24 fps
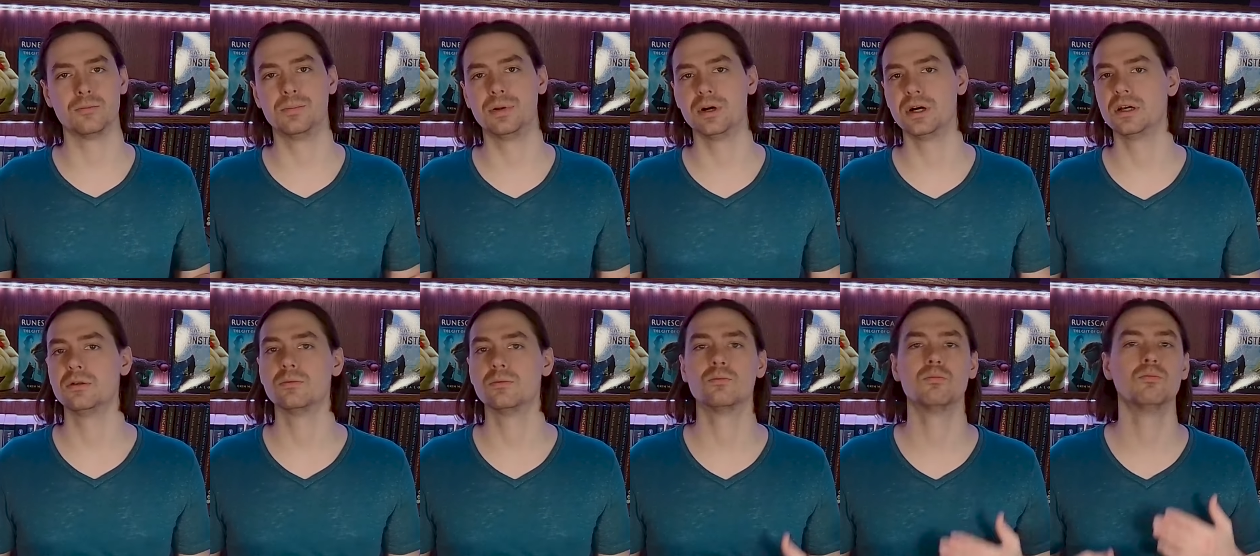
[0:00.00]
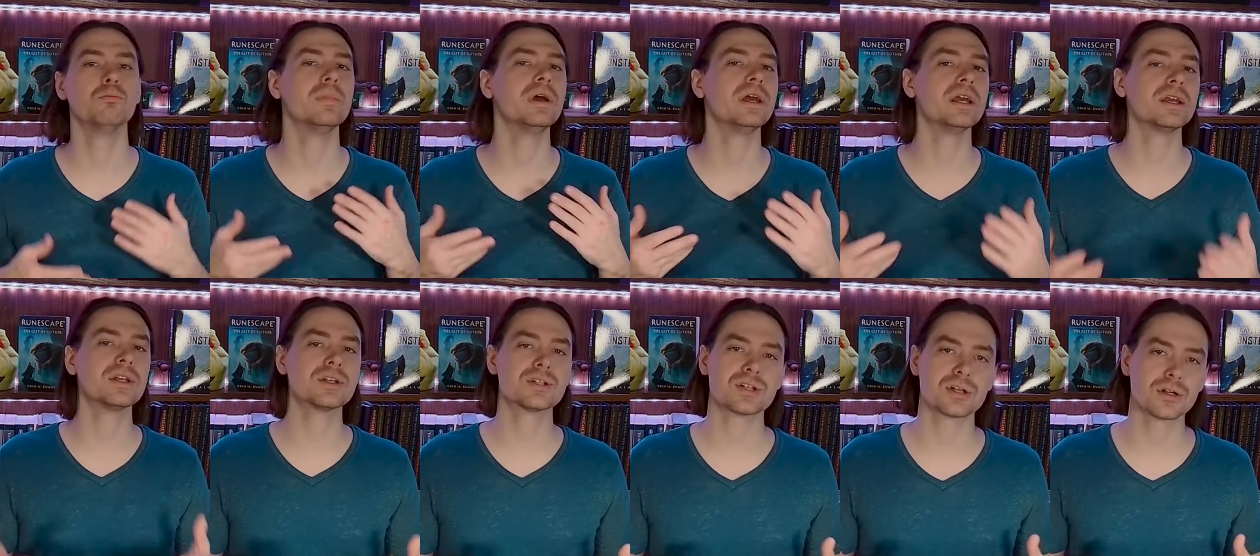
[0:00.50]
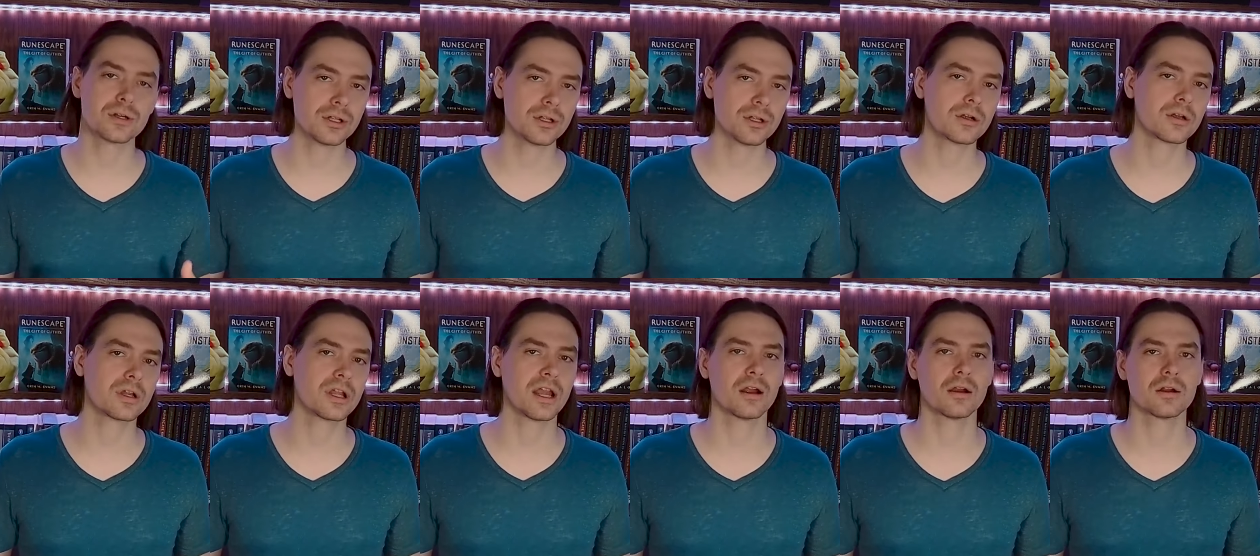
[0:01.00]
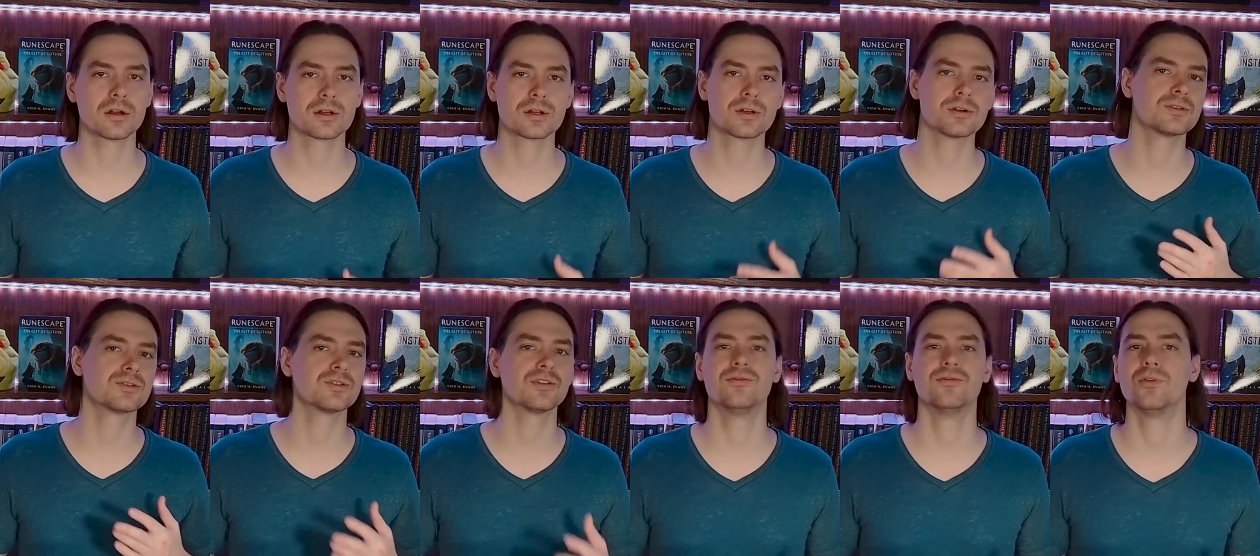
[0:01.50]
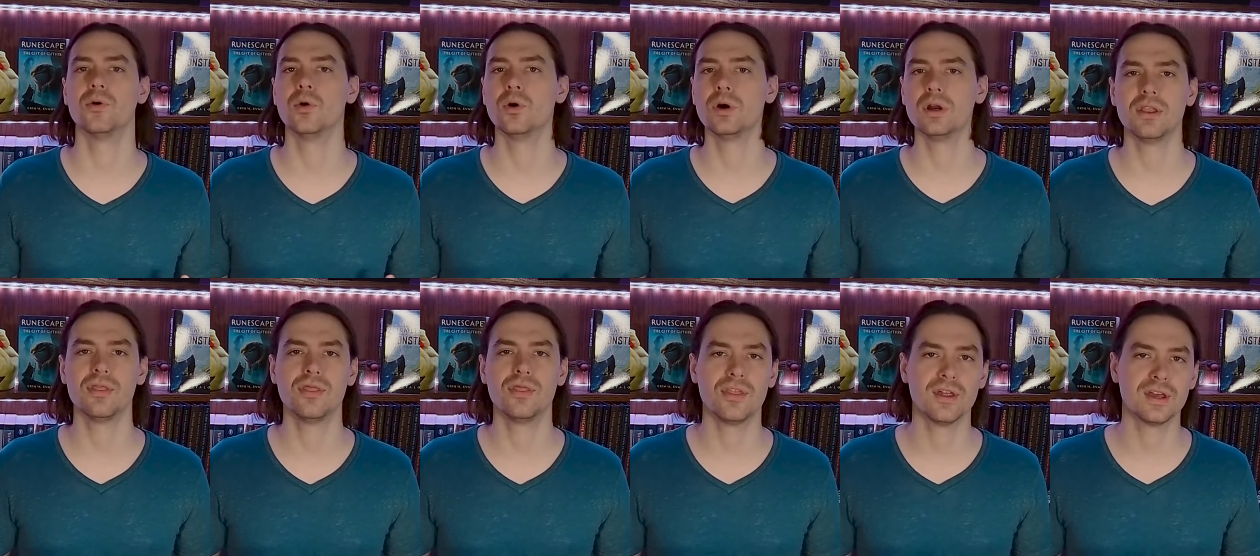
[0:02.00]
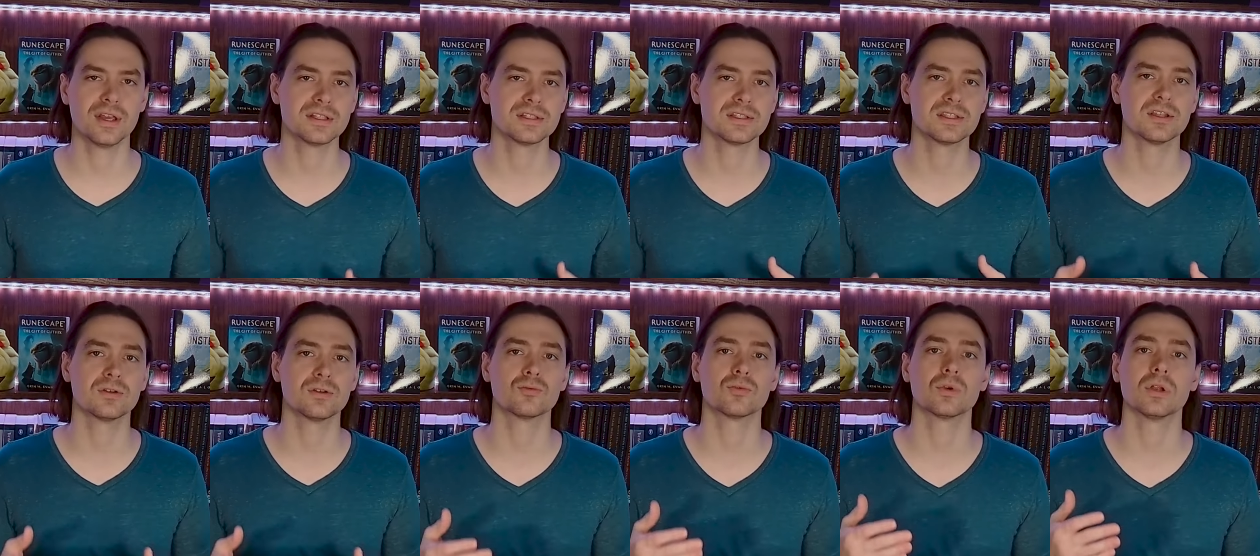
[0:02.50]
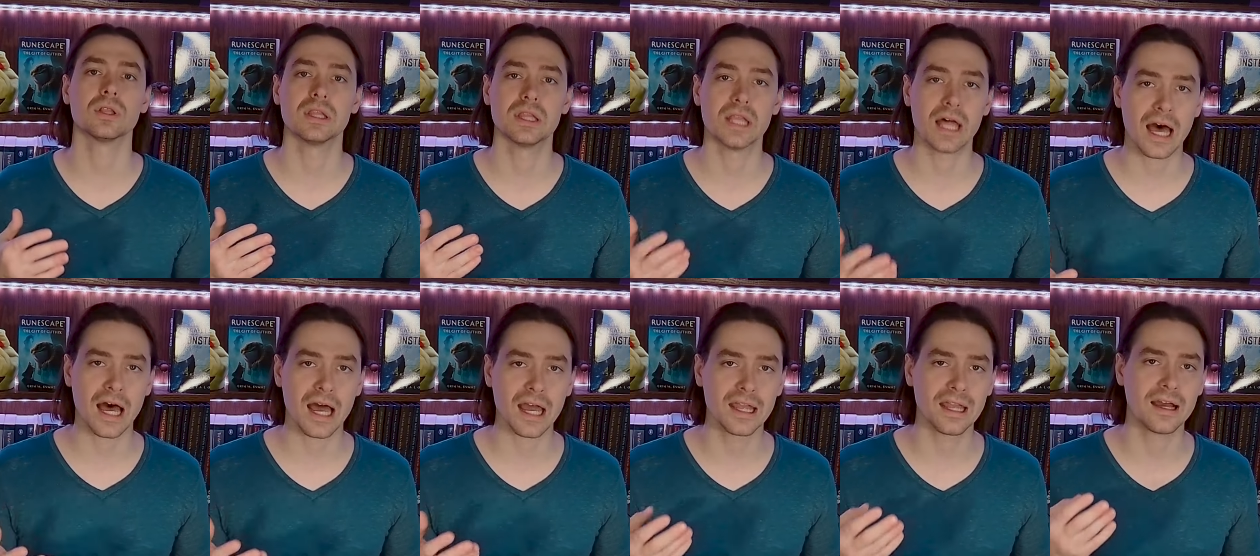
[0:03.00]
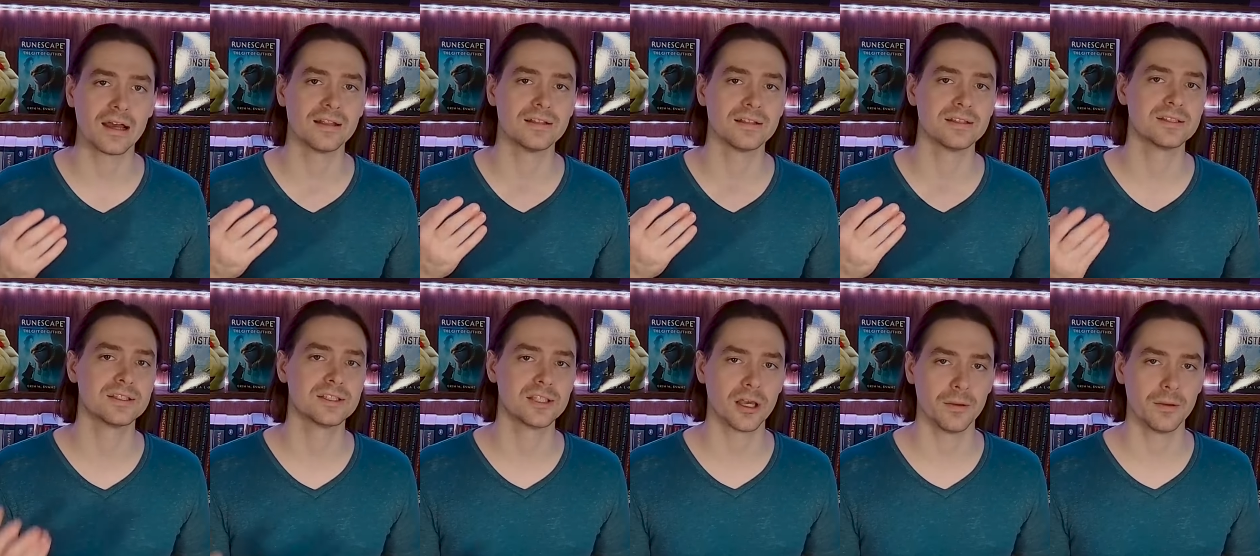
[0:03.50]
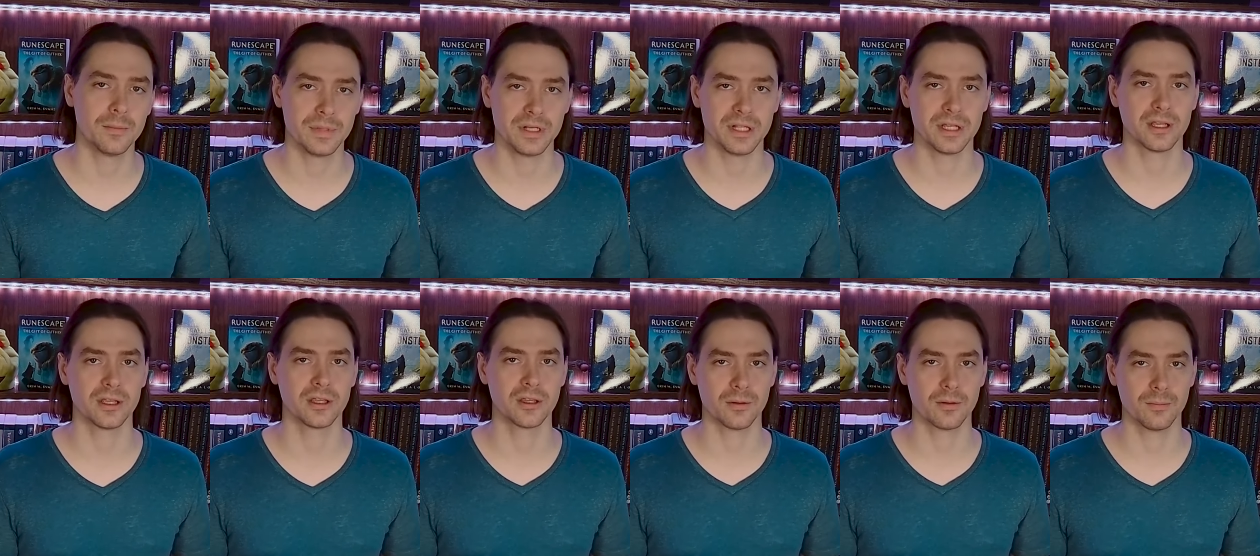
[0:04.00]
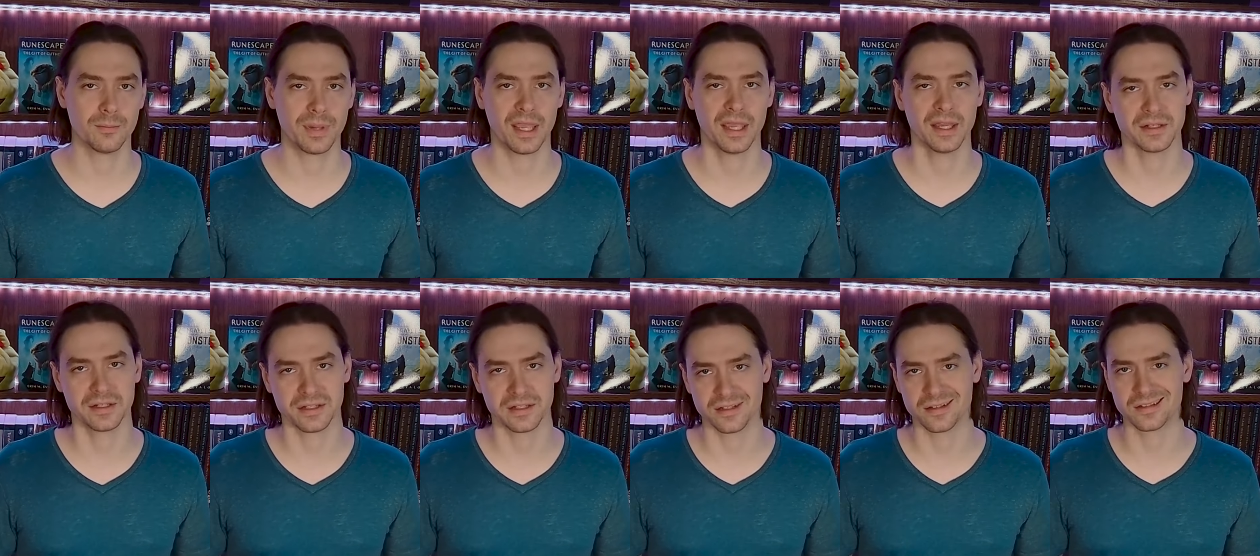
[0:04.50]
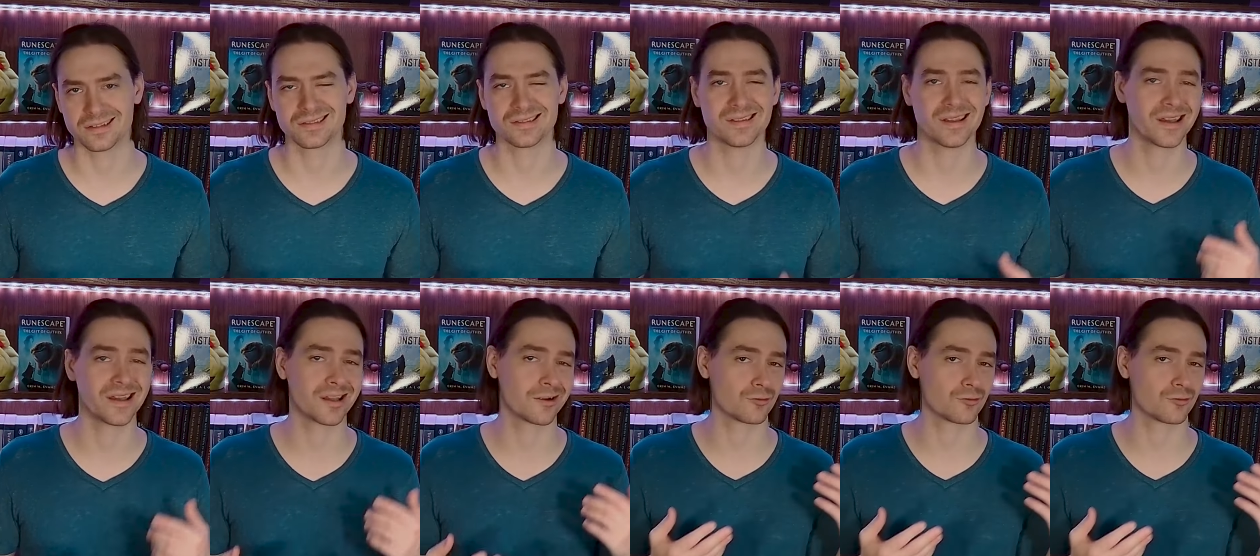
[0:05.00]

but make sure your characters avoid things that rely on summoning companions like